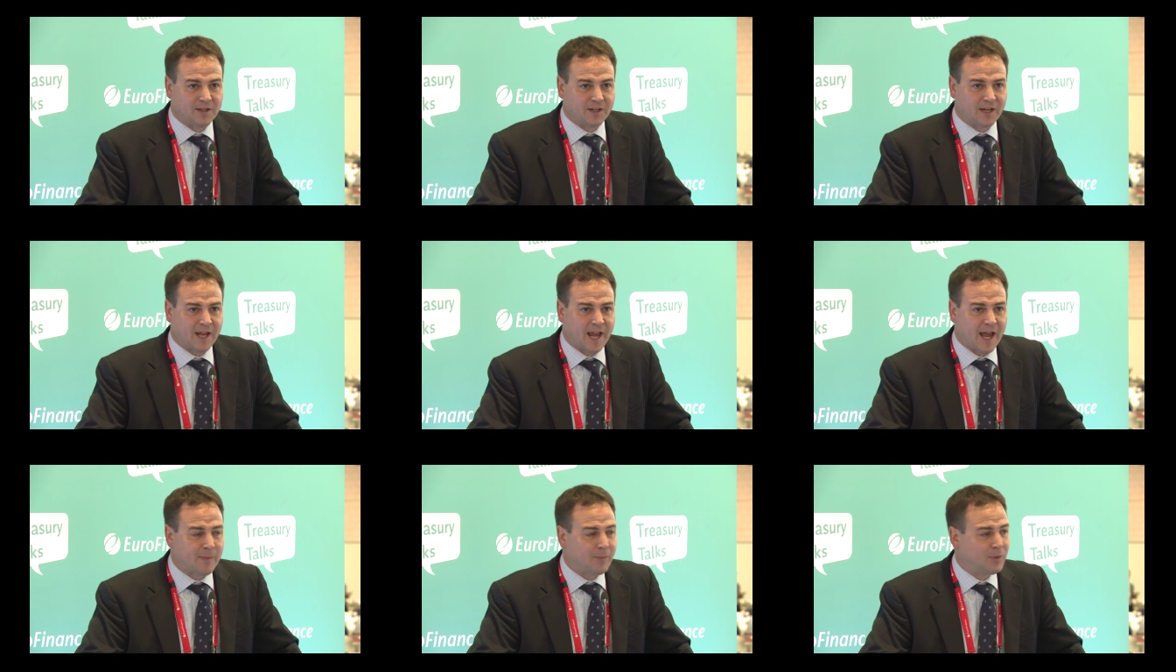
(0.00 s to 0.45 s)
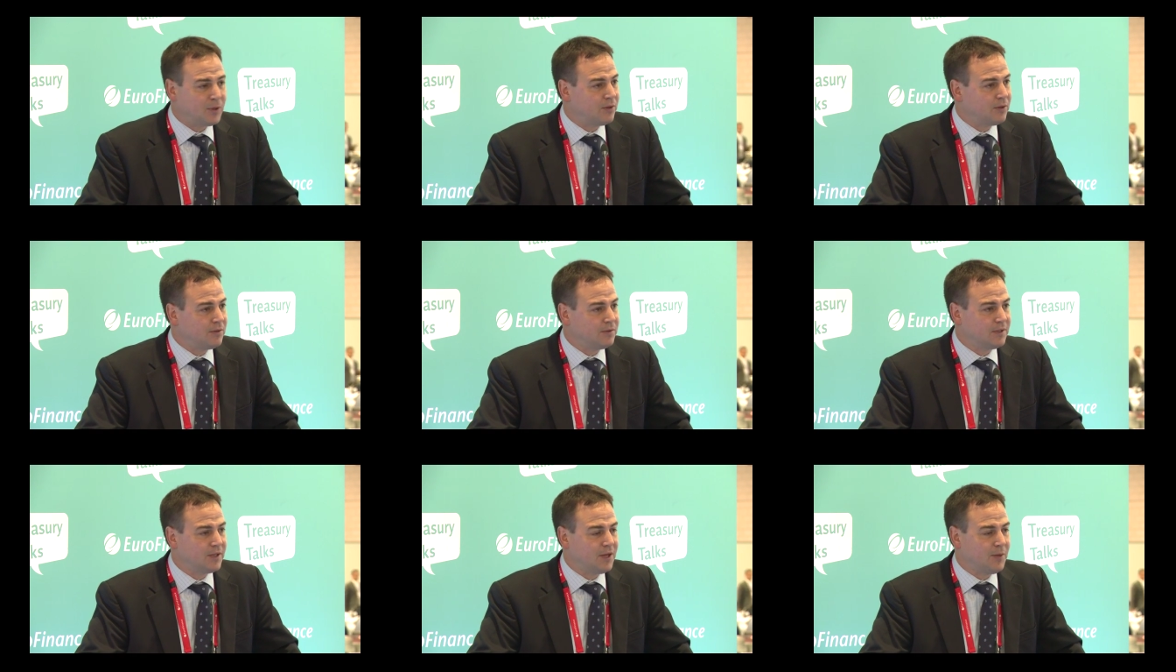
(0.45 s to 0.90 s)
The
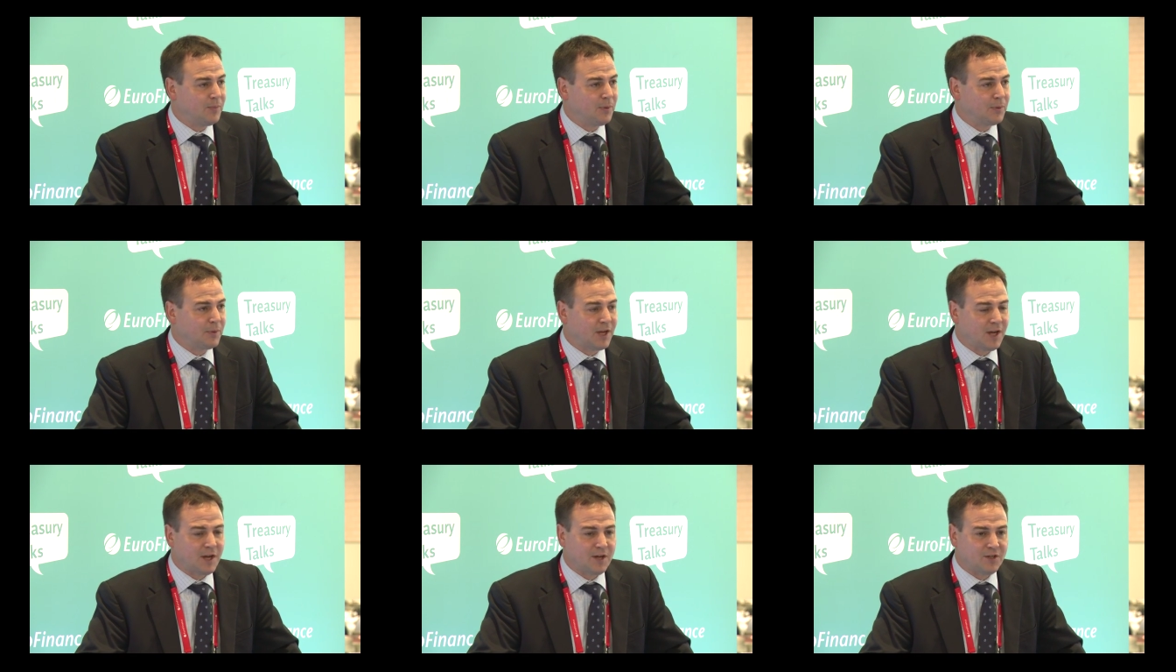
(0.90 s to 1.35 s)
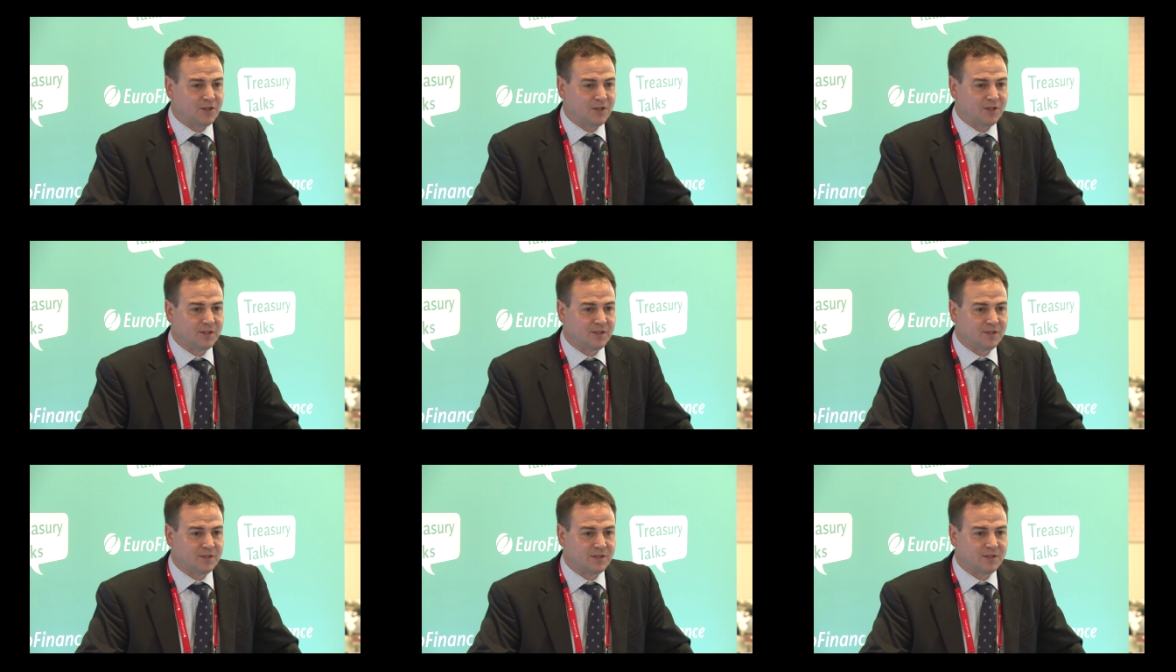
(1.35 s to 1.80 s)
capital
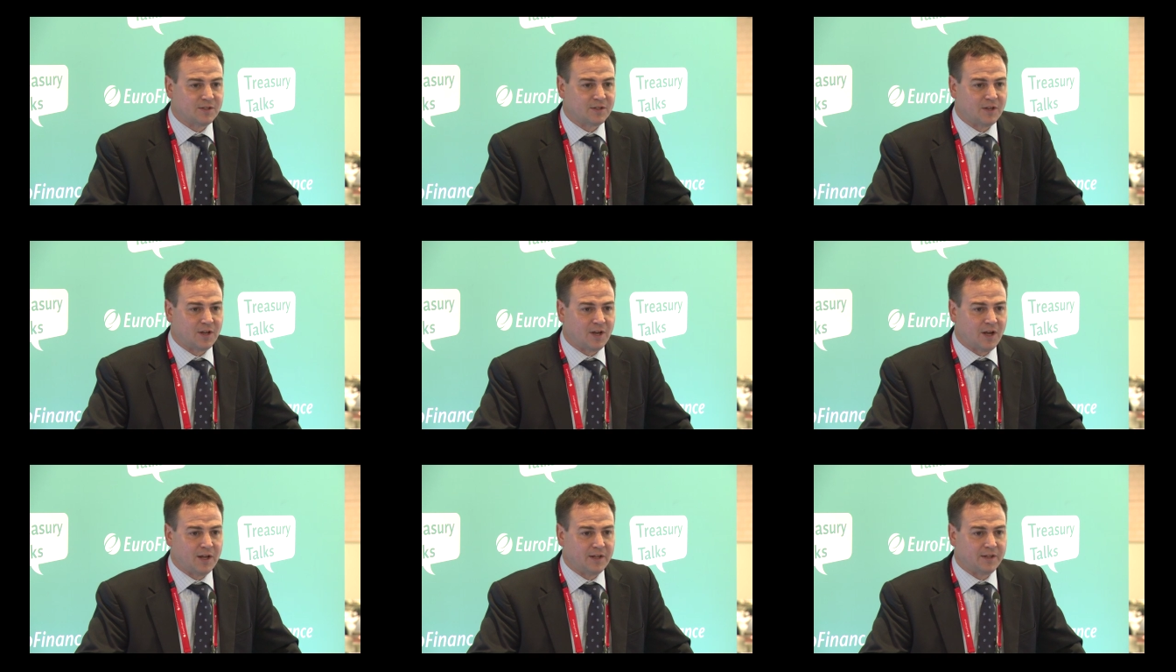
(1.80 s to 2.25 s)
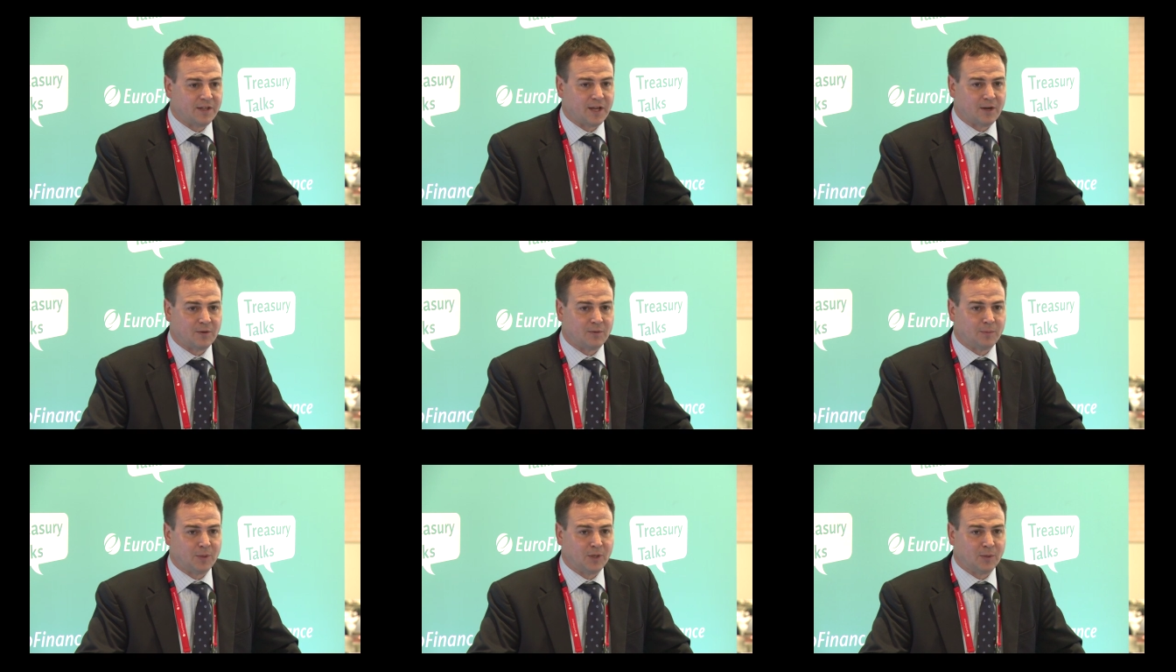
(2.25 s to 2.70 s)
implications
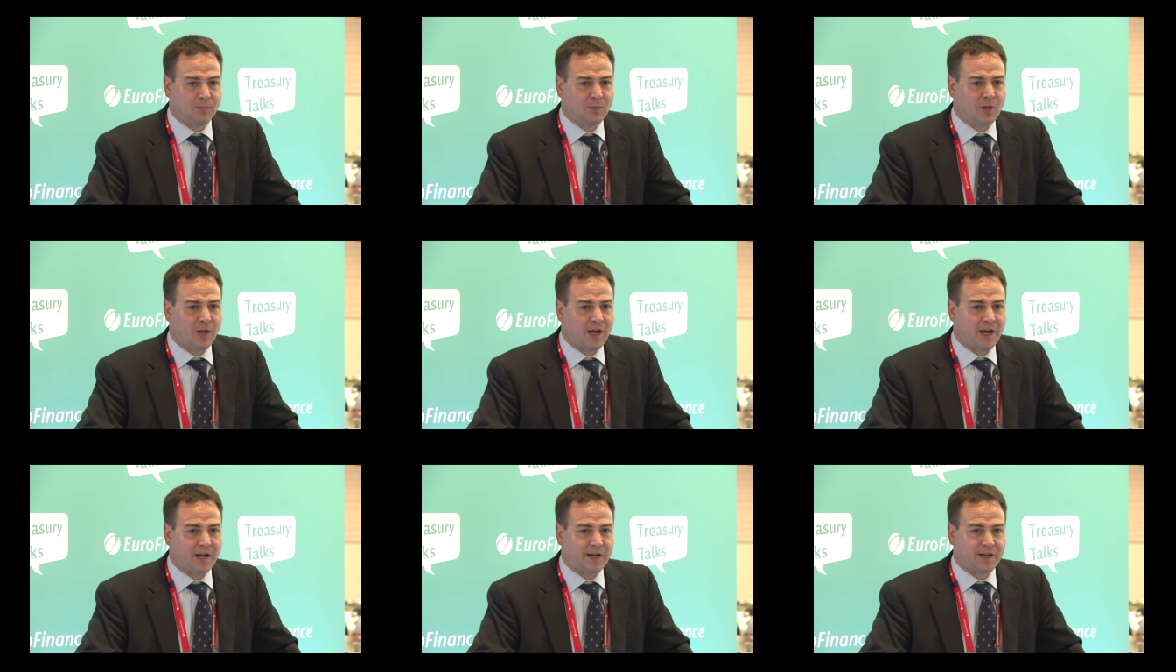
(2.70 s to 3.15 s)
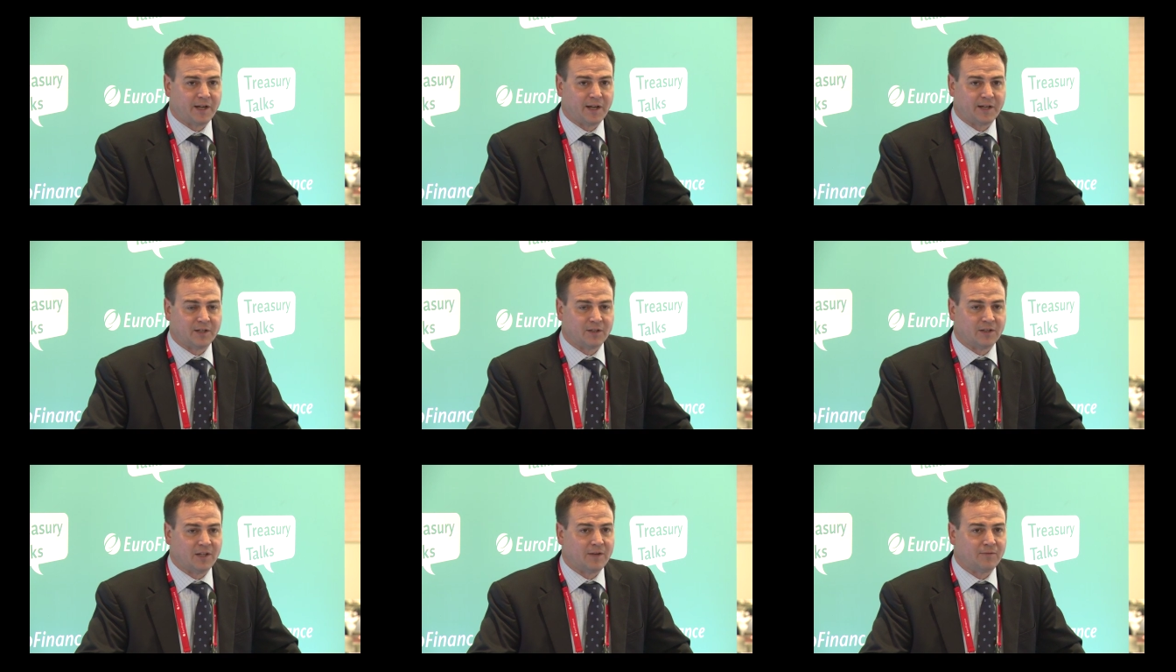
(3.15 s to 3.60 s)
that will be applied
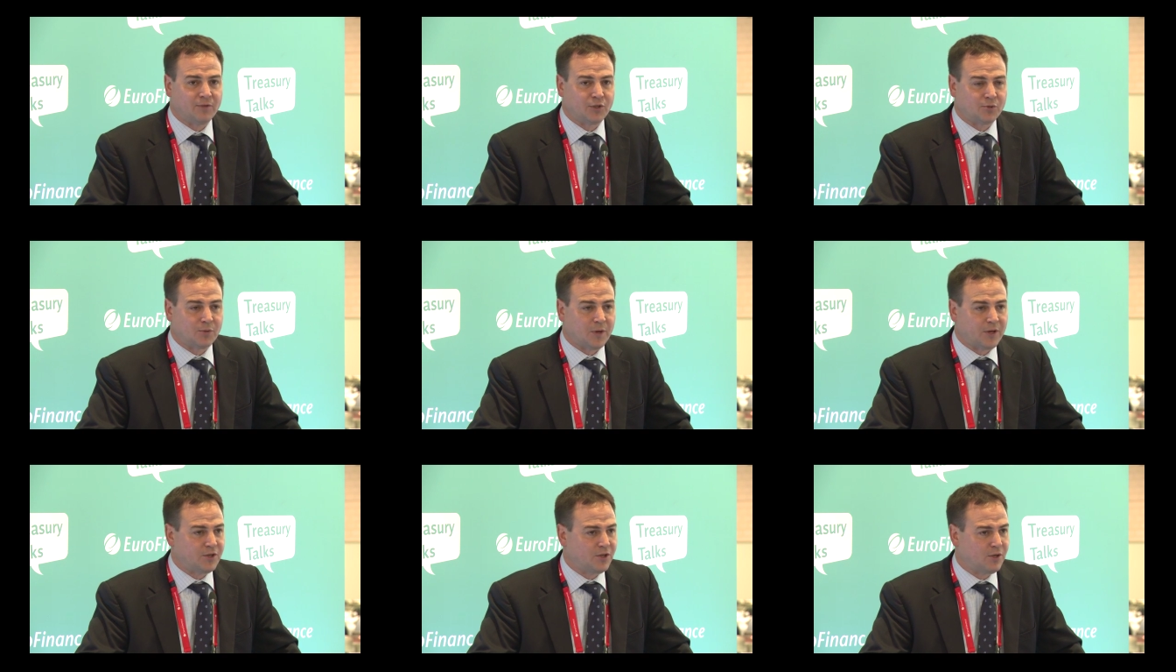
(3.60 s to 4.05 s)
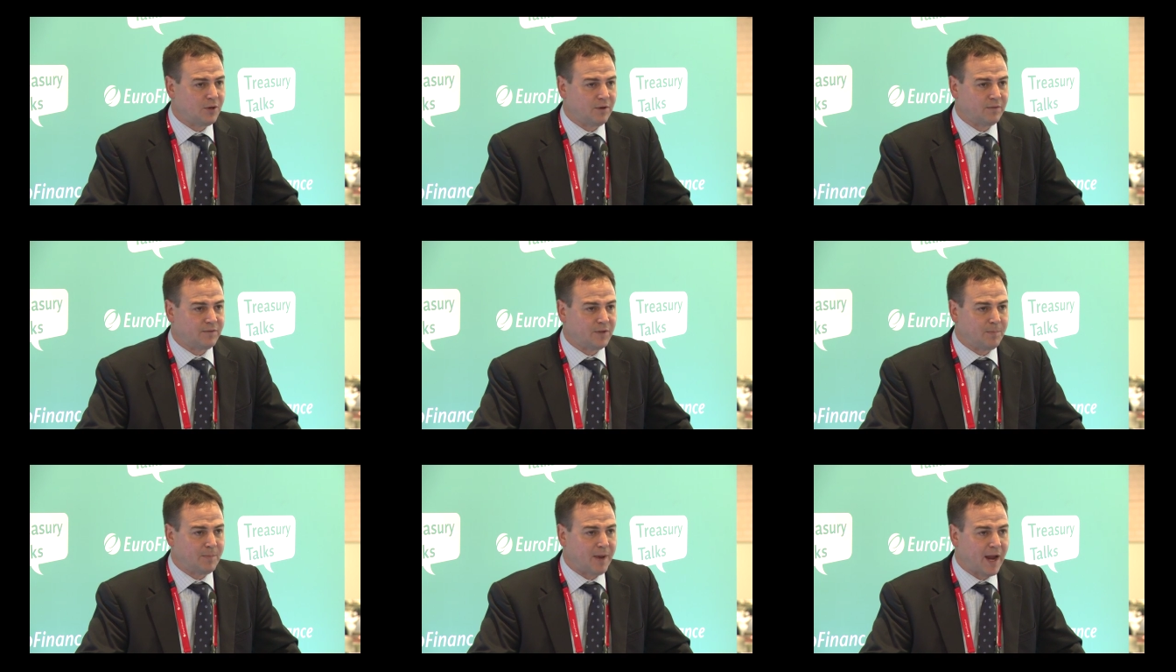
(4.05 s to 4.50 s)
on the leverage ratio
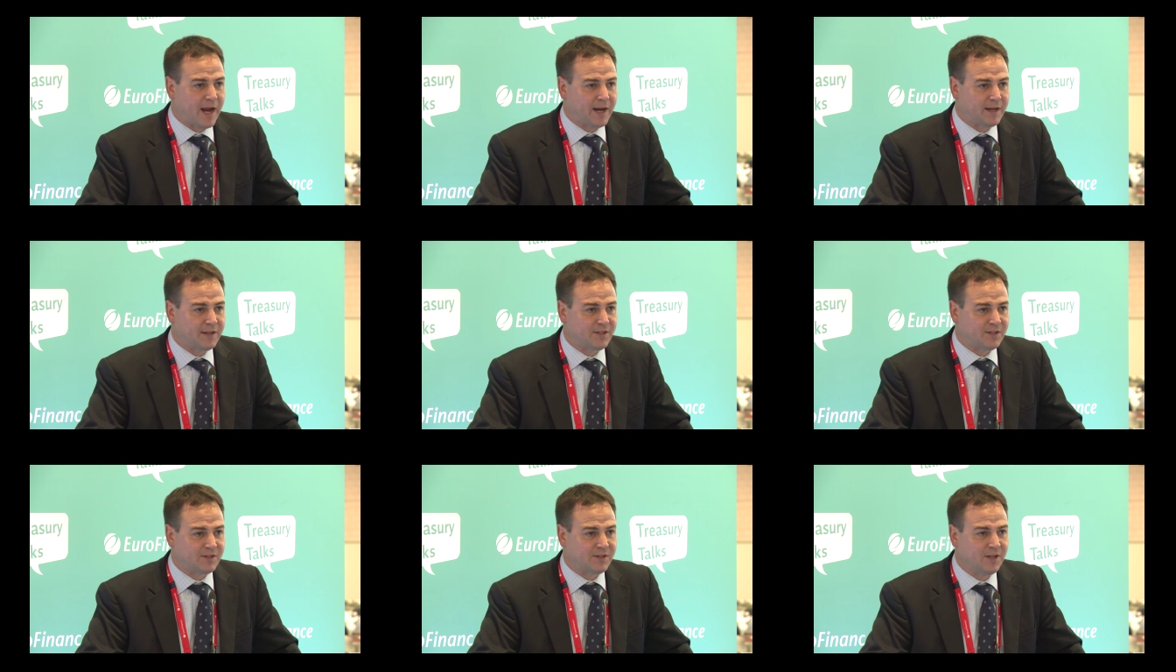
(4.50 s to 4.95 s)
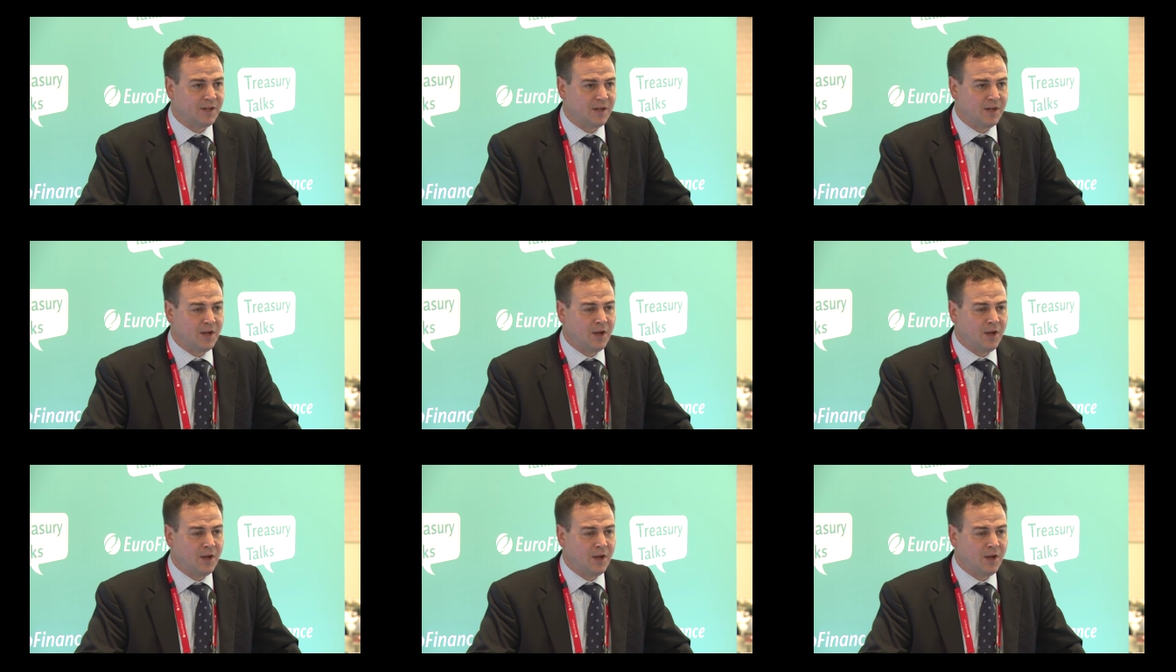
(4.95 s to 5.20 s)
of the banks